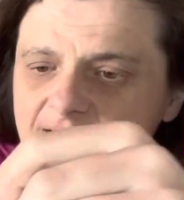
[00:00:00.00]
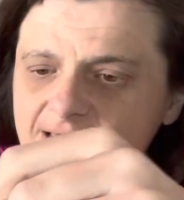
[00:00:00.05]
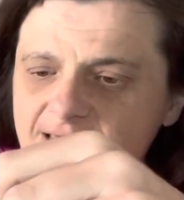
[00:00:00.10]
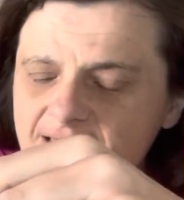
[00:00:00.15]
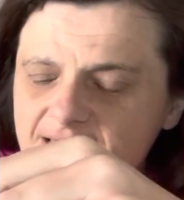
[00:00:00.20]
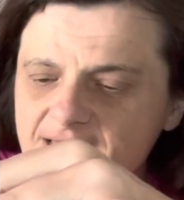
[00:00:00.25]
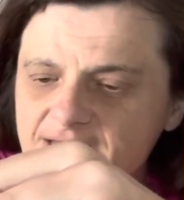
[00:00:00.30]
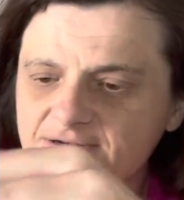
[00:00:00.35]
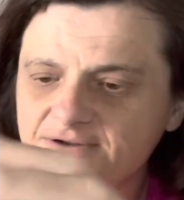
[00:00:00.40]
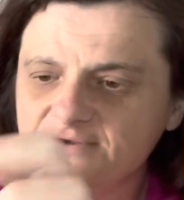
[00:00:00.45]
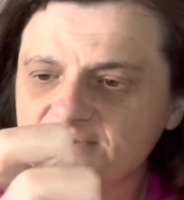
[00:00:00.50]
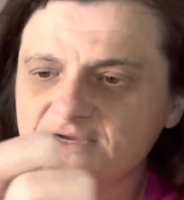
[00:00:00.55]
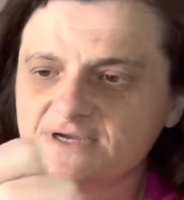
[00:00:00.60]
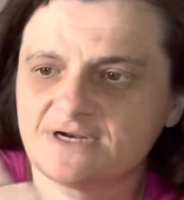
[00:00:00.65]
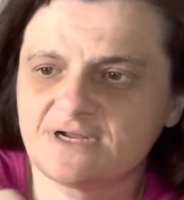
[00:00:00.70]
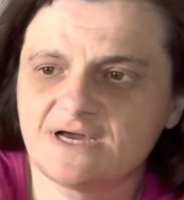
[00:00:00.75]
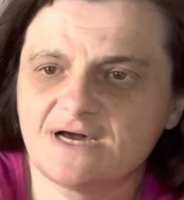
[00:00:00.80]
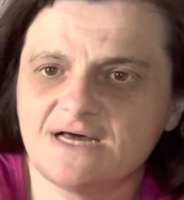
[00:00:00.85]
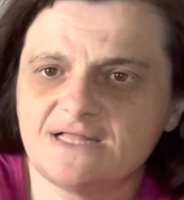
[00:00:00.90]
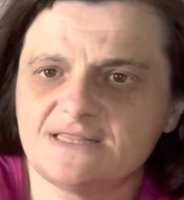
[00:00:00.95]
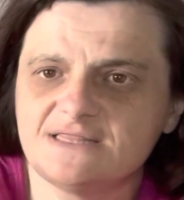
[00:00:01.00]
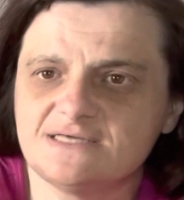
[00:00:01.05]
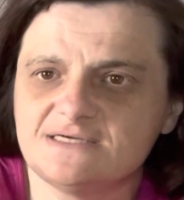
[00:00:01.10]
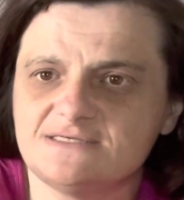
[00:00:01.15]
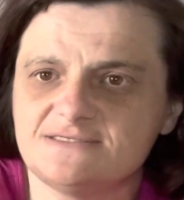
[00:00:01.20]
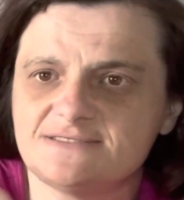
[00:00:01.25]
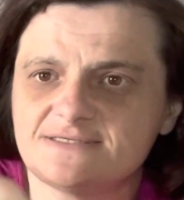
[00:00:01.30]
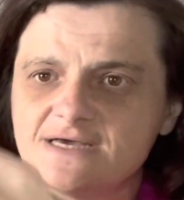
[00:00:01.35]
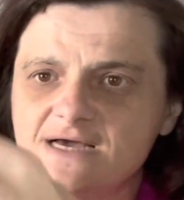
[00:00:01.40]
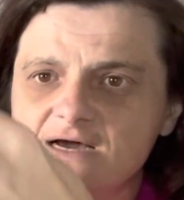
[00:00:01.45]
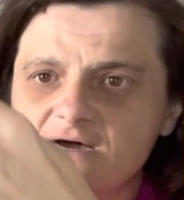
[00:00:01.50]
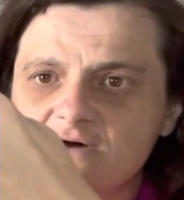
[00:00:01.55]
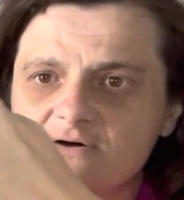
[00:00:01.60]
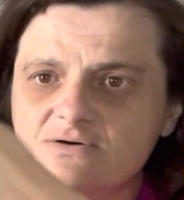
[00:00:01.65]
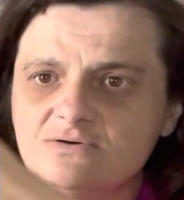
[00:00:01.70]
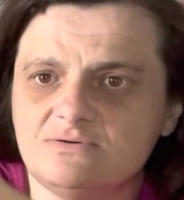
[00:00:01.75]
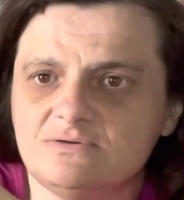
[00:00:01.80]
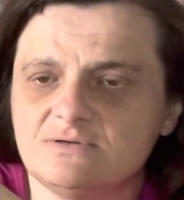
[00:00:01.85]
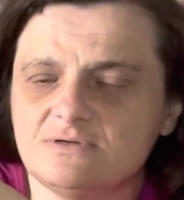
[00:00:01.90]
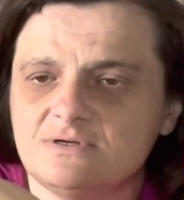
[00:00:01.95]
And you can cut this
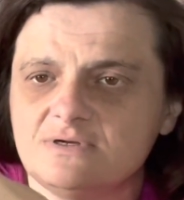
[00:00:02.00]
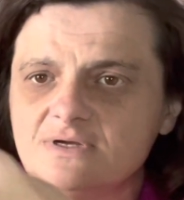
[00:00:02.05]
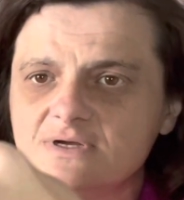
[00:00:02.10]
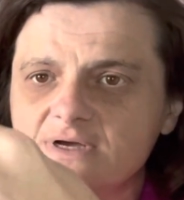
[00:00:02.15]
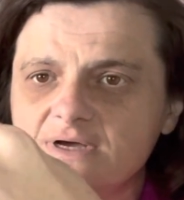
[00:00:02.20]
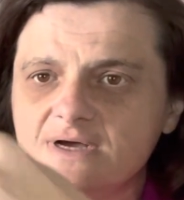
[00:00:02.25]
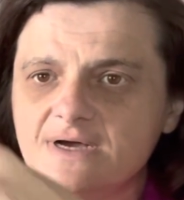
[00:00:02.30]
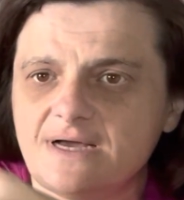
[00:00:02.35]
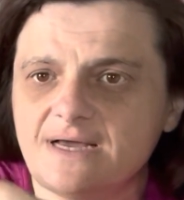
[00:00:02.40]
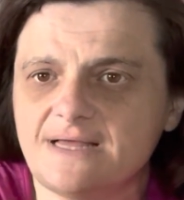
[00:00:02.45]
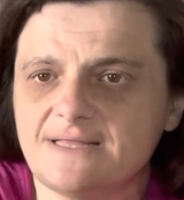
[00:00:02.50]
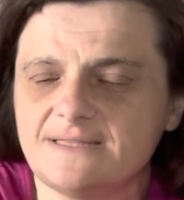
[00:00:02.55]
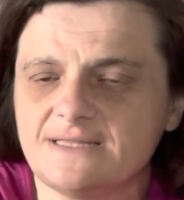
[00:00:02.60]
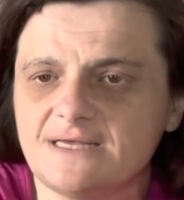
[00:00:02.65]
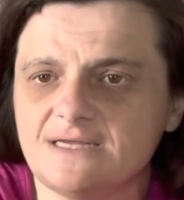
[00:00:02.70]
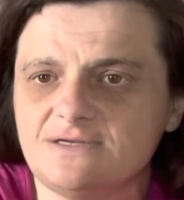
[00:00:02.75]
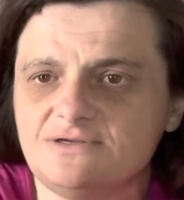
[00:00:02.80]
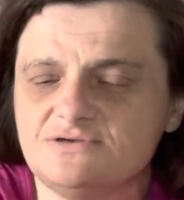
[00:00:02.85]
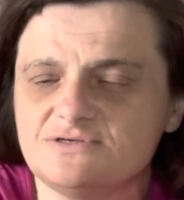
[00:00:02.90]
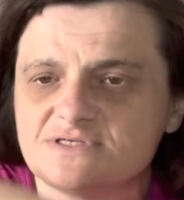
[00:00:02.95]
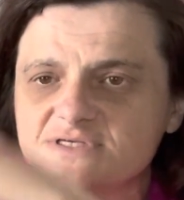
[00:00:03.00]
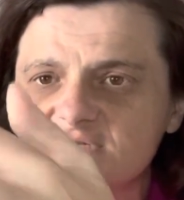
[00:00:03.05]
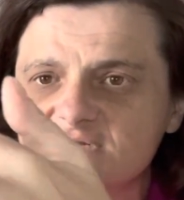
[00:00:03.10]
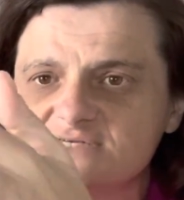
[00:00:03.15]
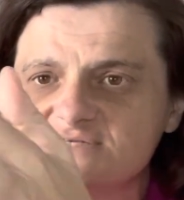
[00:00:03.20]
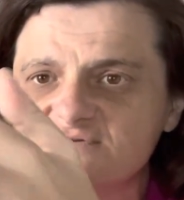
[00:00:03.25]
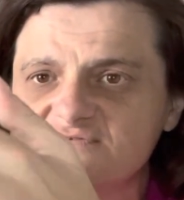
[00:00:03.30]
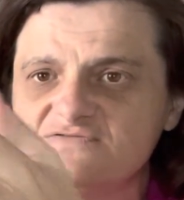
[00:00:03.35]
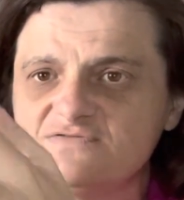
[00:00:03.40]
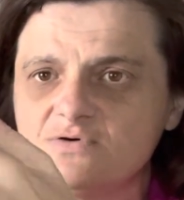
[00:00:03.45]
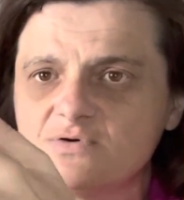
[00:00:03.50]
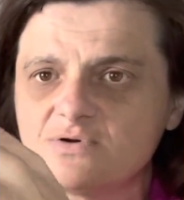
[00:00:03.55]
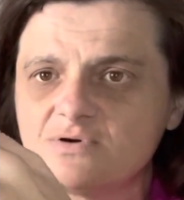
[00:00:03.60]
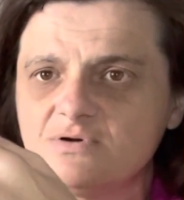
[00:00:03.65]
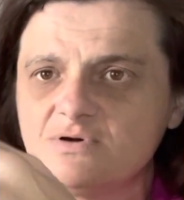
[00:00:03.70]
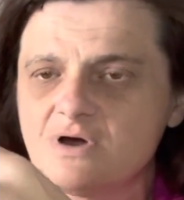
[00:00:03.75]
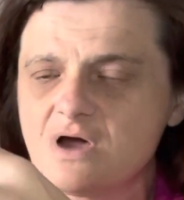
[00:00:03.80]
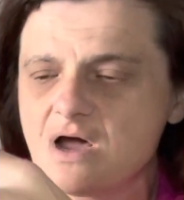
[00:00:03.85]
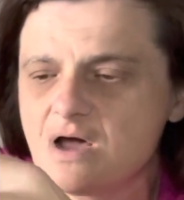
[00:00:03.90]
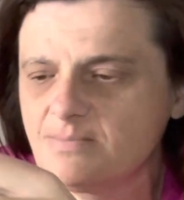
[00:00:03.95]
out and then use it as a
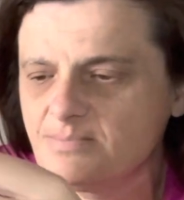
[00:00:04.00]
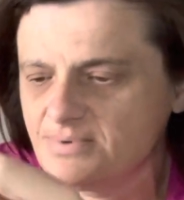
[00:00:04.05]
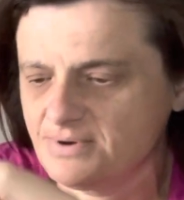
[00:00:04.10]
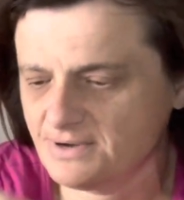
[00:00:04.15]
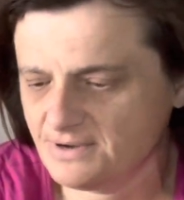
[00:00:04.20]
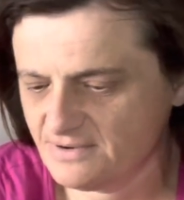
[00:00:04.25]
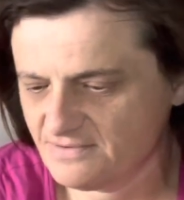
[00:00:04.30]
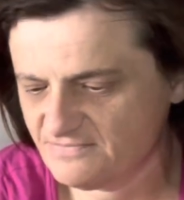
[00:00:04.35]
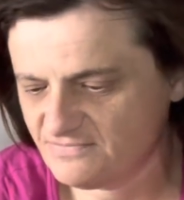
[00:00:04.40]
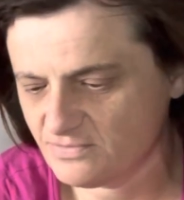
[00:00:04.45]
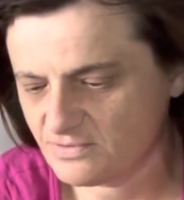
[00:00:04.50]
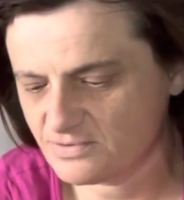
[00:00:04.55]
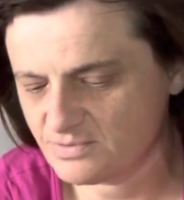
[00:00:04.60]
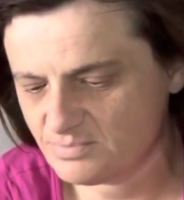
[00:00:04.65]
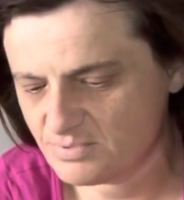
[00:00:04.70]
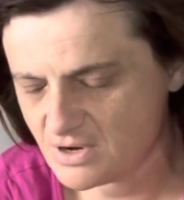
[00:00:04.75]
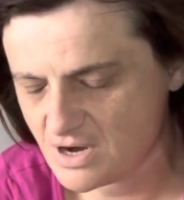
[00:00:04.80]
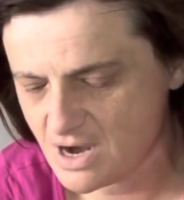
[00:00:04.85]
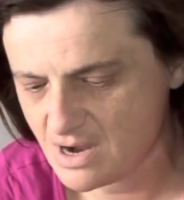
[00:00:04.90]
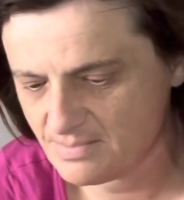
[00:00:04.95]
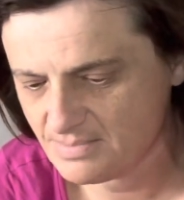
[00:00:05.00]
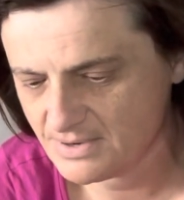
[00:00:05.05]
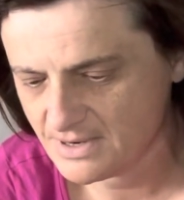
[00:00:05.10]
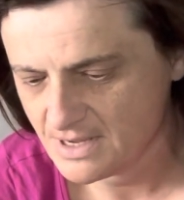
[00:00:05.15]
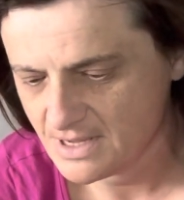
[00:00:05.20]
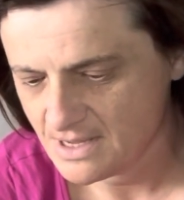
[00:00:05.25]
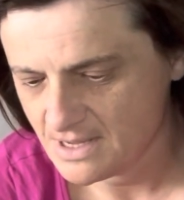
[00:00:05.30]
photo prop.